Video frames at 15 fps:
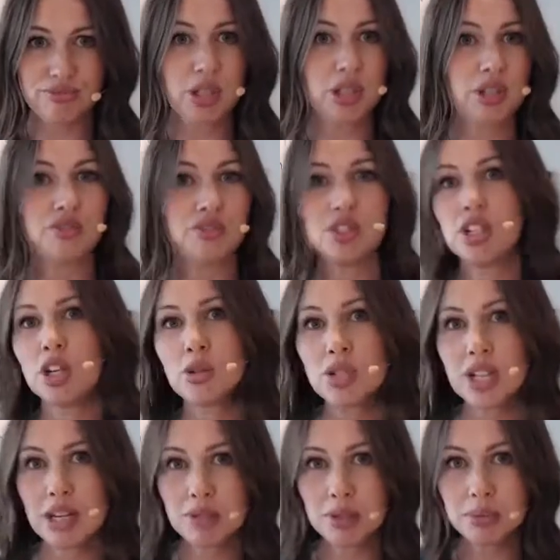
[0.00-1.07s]
you have no
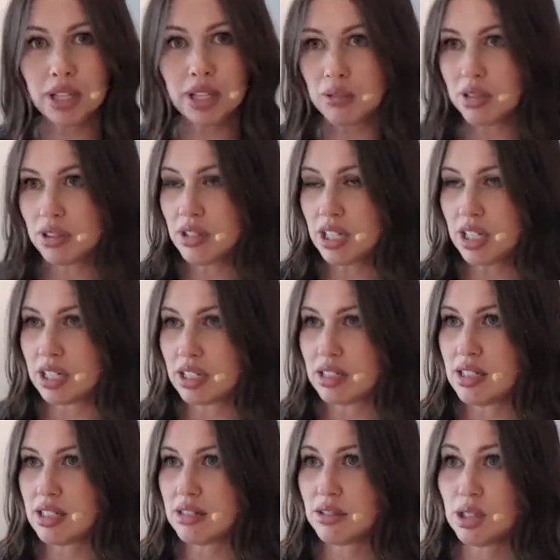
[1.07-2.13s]
time to play with your kids,